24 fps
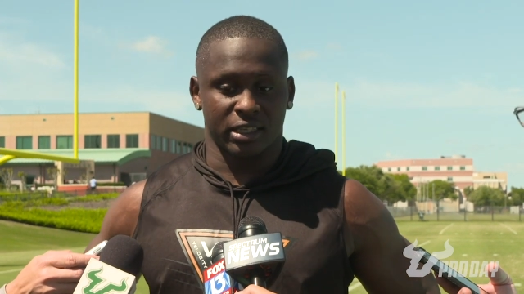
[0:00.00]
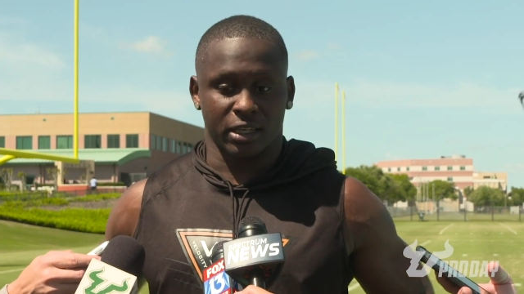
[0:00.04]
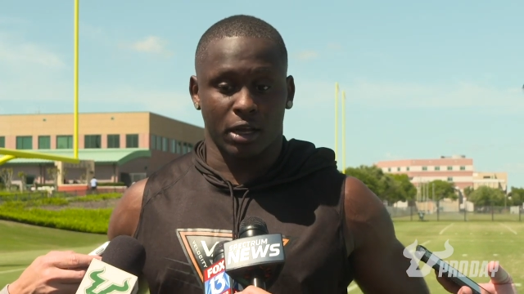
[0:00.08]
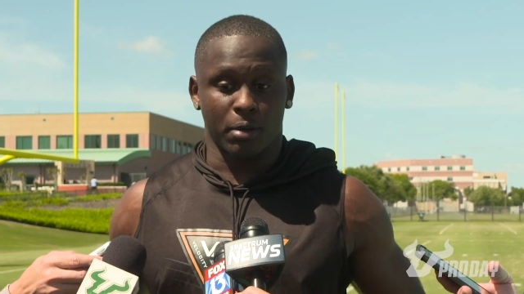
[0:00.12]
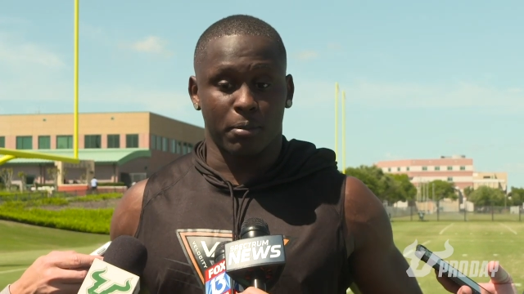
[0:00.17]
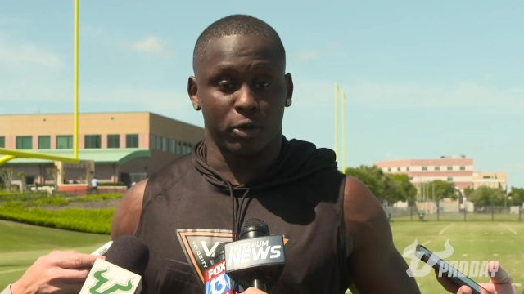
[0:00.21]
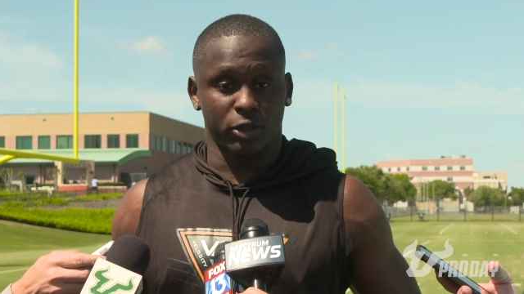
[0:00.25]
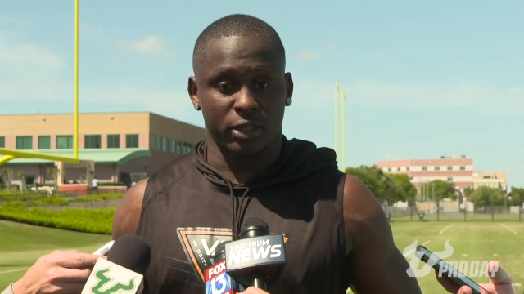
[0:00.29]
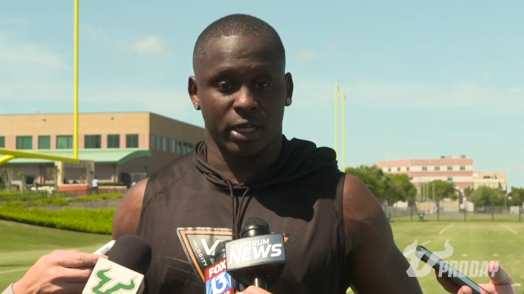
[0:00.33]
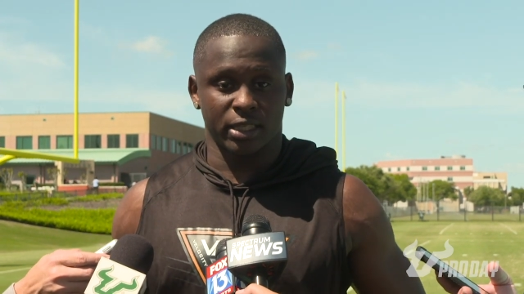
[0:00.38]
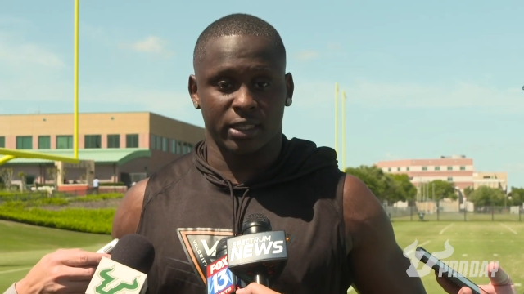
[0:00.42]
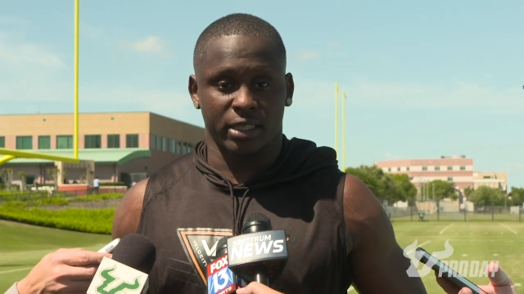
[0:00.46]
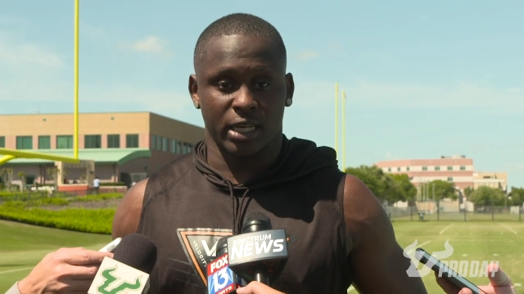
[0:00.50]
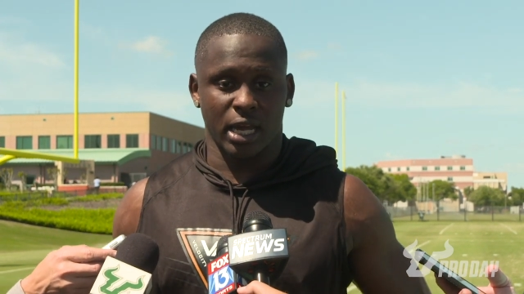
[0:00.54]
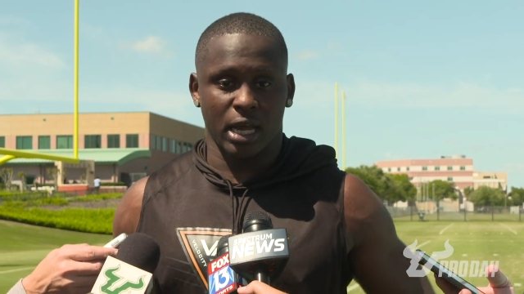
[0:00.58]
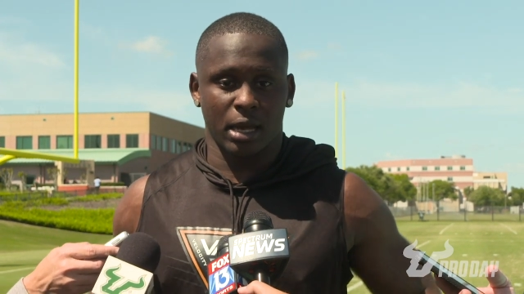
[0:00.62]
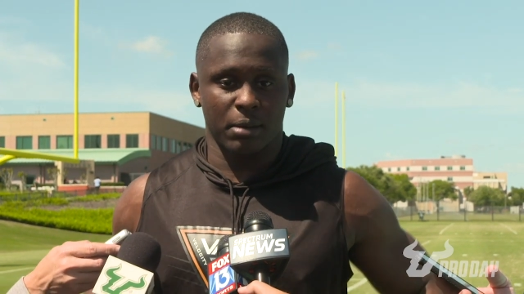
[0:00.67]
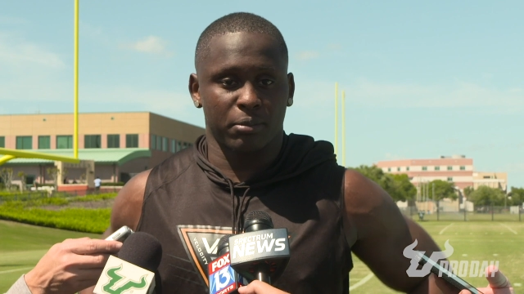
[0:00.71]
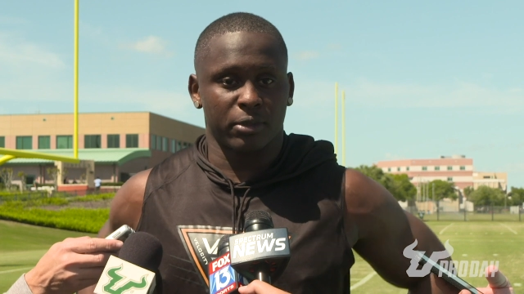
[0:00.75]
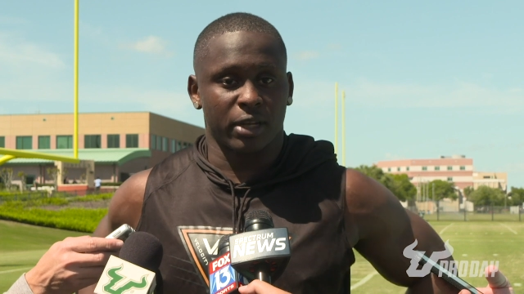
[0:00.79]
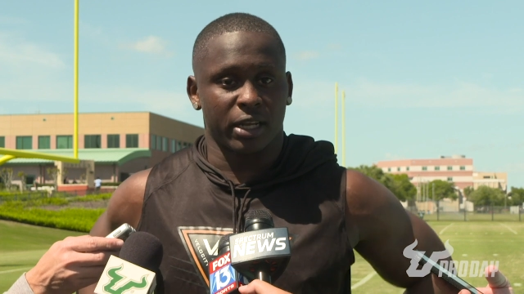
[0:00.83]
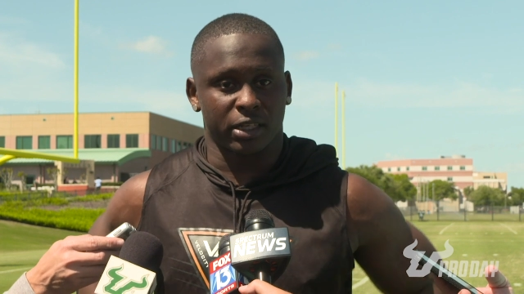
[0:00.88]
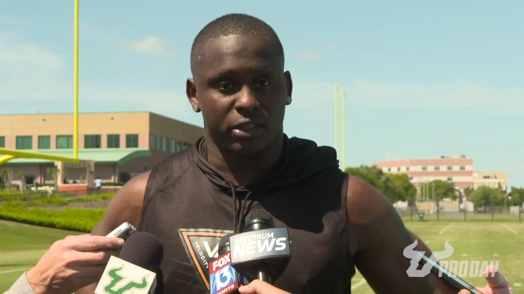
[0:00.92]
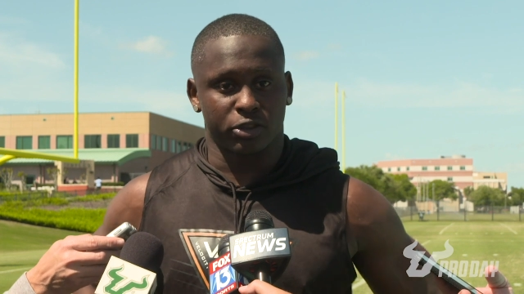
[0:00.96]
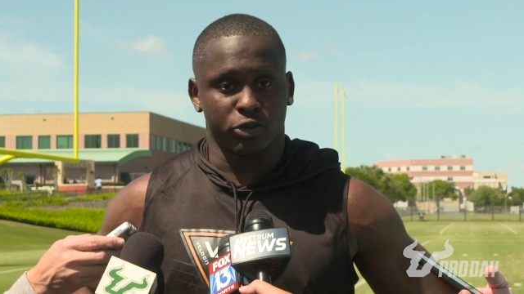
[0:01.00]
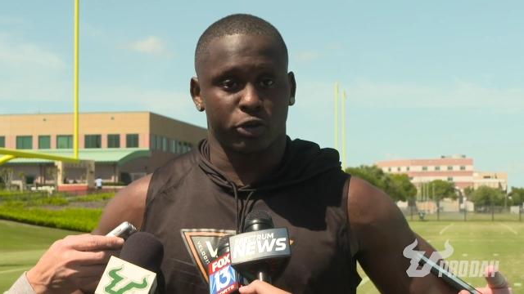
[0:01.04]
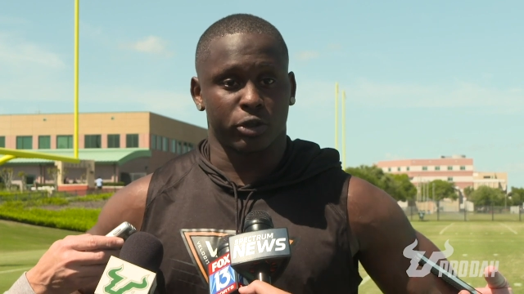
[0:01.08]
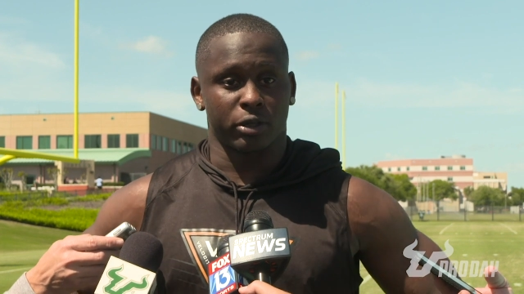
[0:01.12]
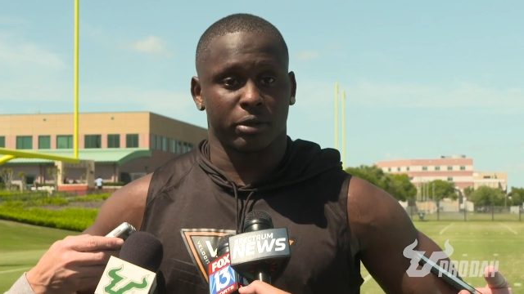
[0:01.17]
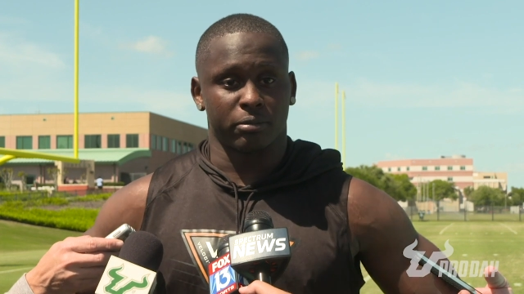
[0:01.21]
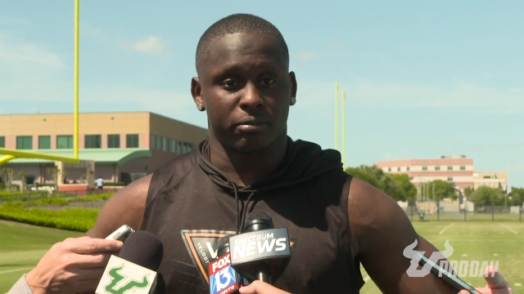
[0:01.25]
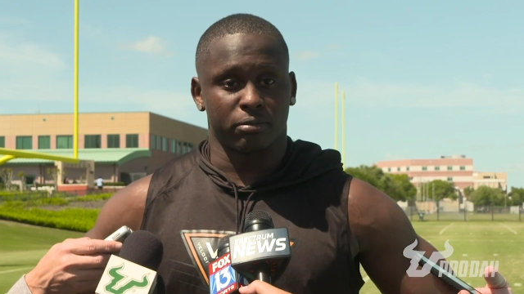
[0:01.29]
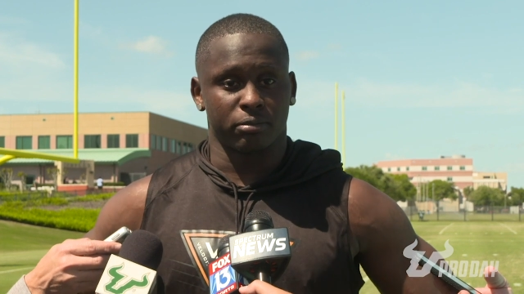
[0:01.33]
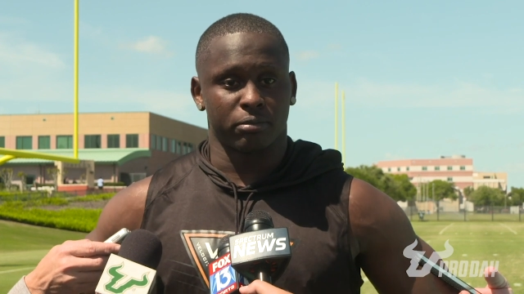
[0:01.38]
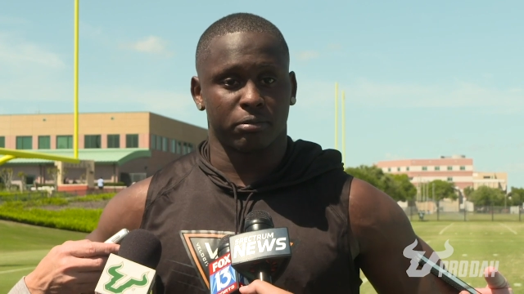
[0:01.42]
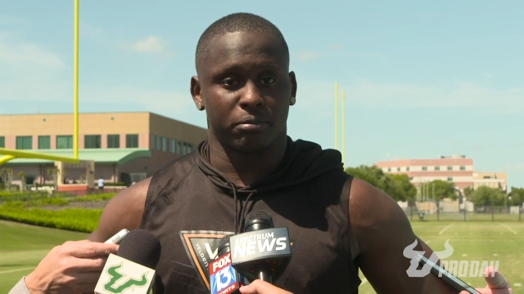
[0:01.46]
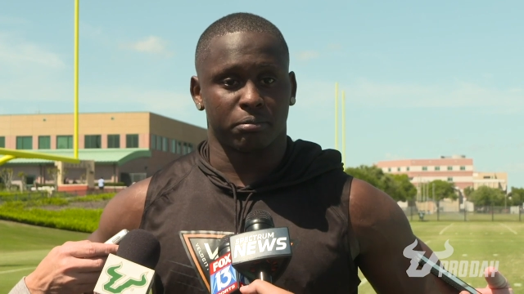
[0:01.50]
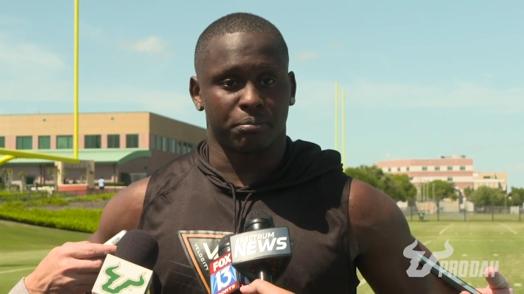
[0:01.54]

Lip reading: almost that time that you can